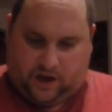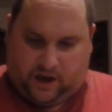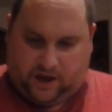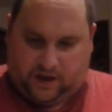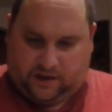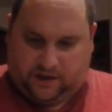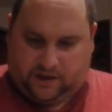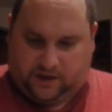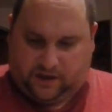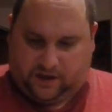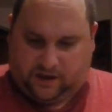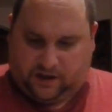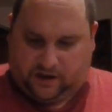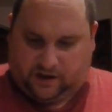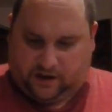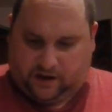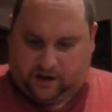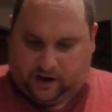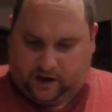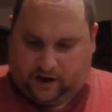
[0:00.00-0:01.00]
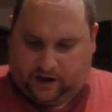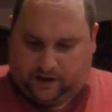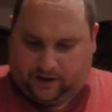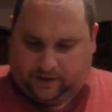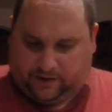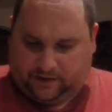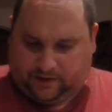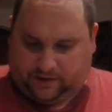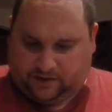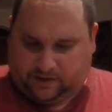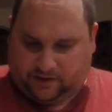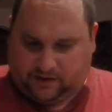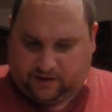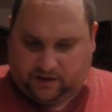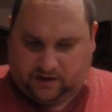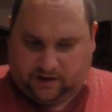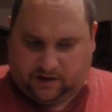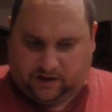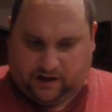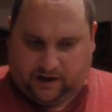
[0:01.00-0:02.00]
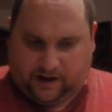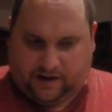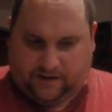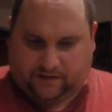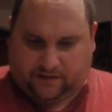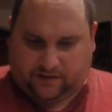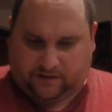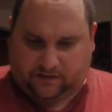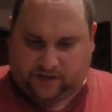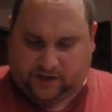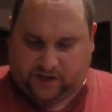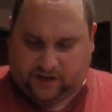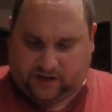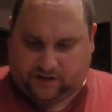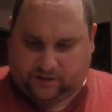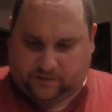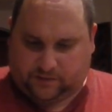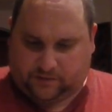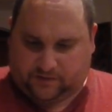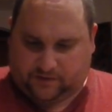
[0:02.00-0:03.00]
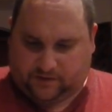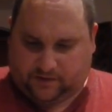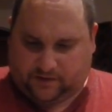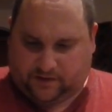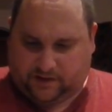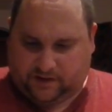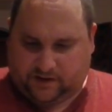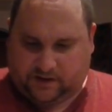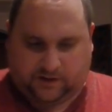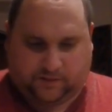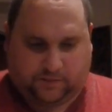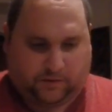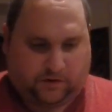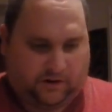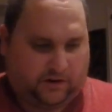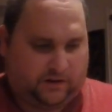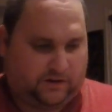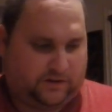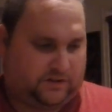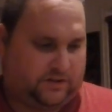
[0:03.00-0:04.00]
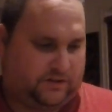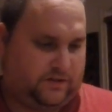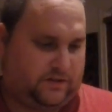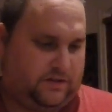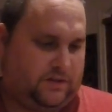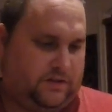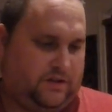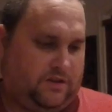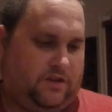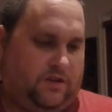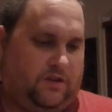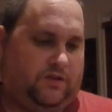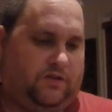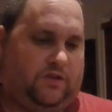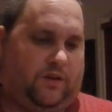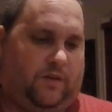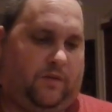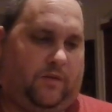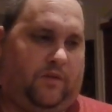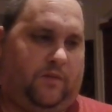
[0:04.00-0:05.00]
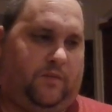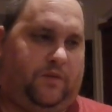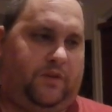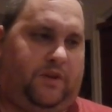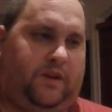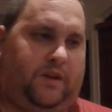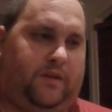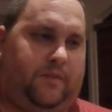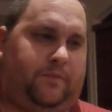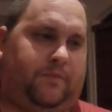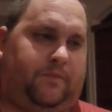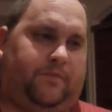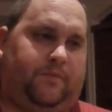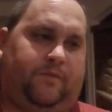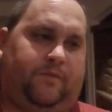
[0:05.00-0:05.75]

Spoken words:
And then I think I have to take some of these parts. So I'm going to put up